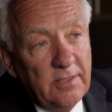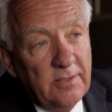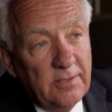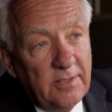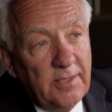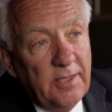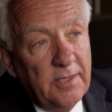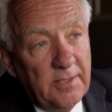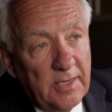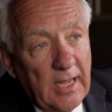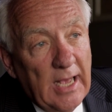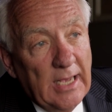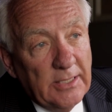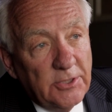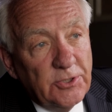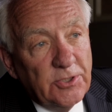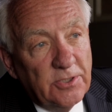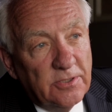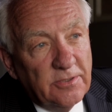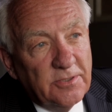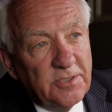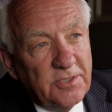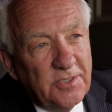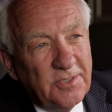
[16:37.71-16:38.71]
uh, in
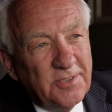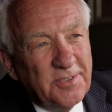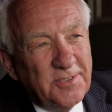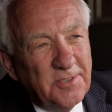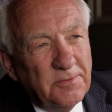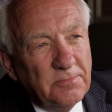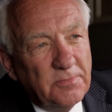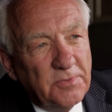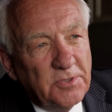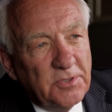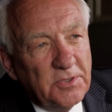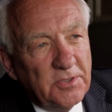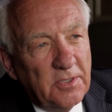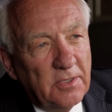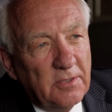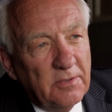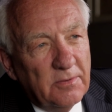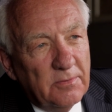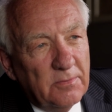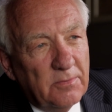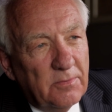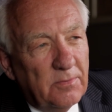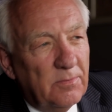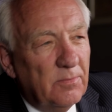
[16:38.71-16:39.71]
national systems
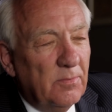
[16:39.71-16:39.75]
uh,